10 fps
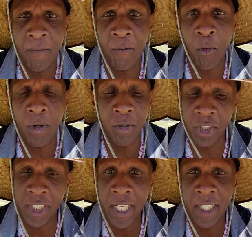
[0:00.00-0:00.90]
Four, or
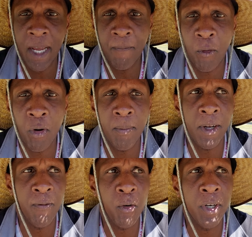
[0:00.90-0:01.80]
just say time four
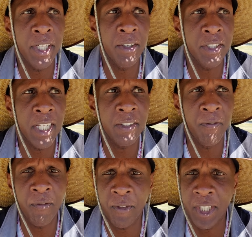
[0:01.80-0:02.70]
month, four years. That's
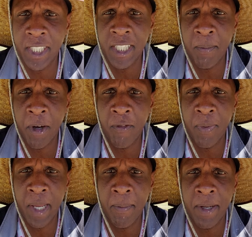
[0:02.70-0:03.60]
sixty month
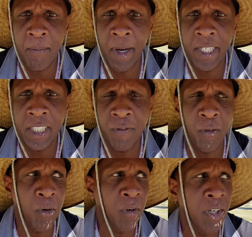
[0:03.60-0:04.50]
payment minus
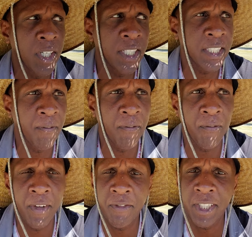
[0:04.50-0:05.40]
four is
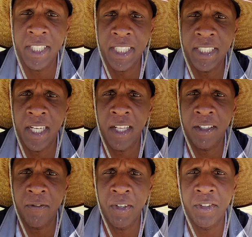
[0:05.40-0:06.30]
fifty-six
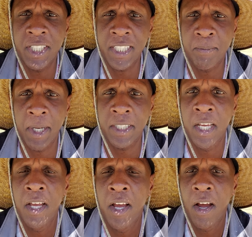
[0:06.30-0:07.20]
dollars, fifty-six months.
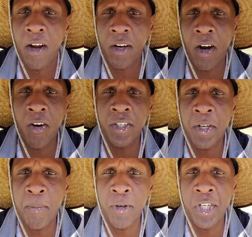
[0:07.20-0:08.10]
Our car is
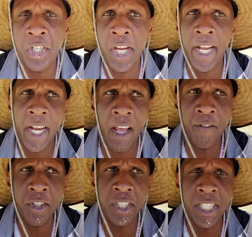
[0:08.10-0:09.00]
depreciated
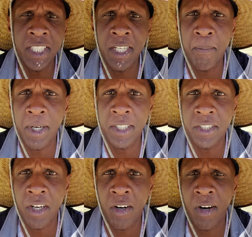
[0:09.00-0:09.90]
after sixty
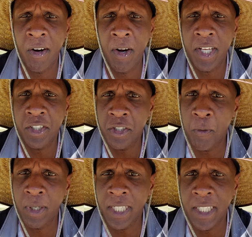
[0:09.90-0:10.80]
months to R S.
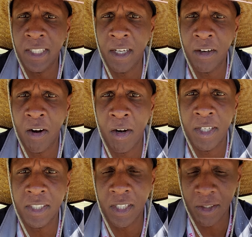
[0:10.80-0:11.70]
You want to get that car
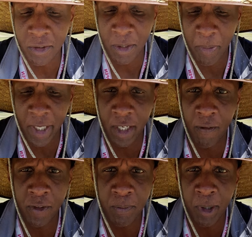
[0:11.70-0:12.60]
as close to paid
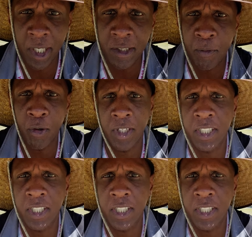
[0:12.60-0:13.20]
off as possible.